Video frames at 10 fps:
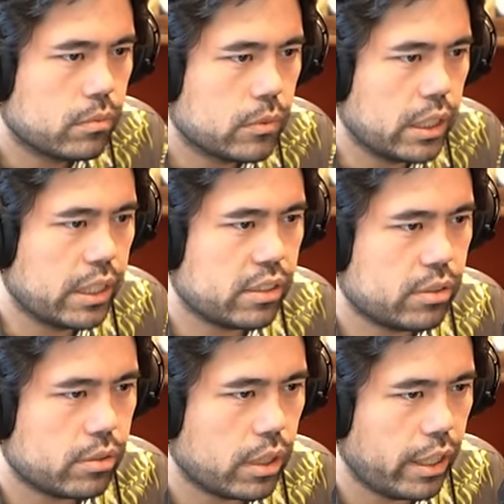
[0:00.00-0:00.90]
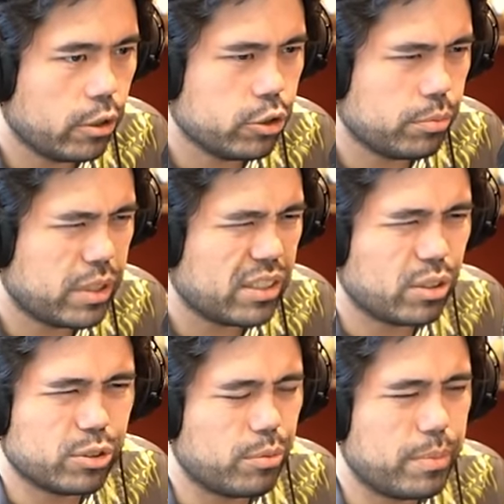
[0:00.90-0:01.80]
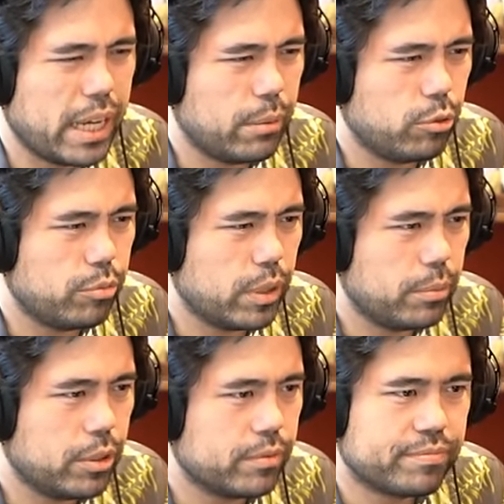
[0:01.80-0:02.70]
And that's, I also, that's also a bad move by me.